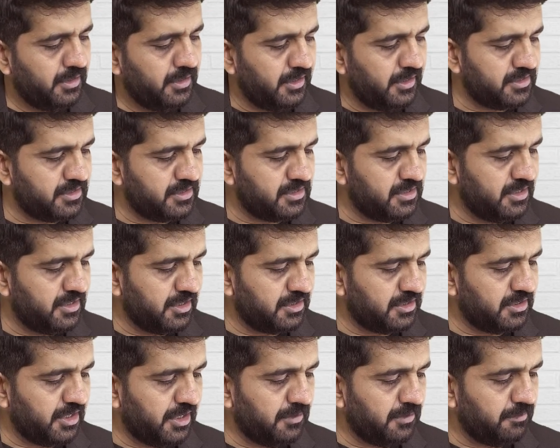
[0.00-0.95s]
is
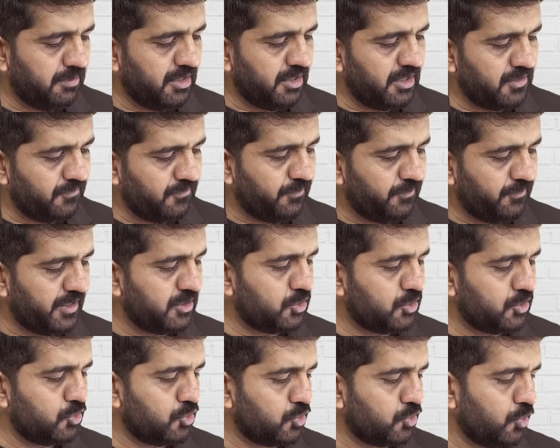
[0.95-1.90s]
nothing but
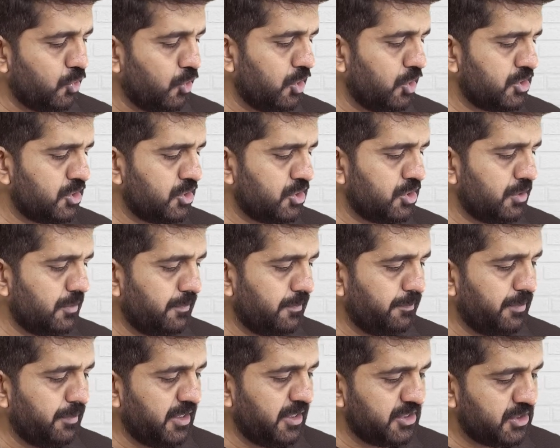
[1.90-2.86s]
fixed cost
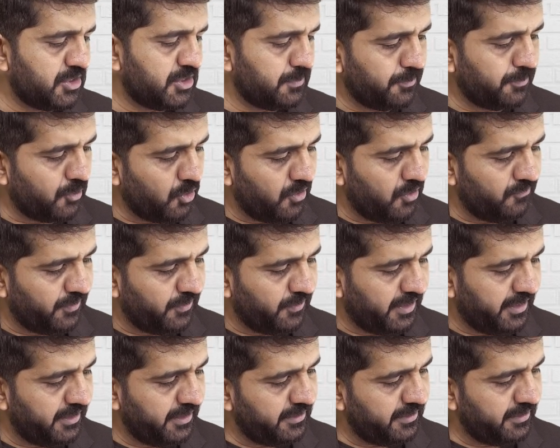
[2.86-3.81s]
plus profit,